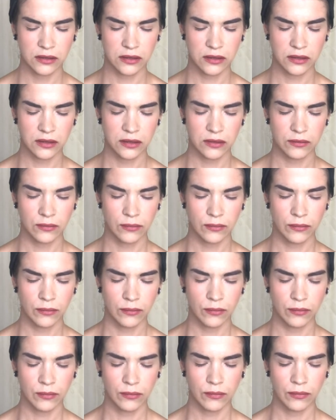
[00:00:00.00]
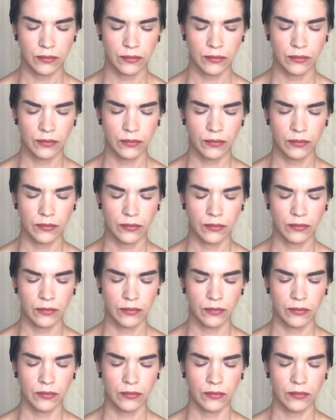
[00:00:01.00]

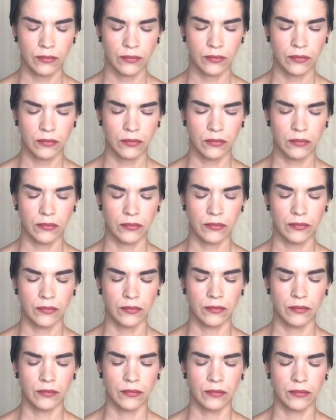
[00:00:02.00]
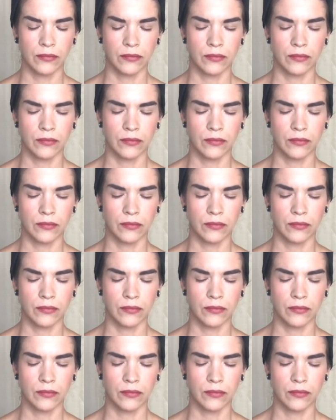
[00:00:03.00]
(silence)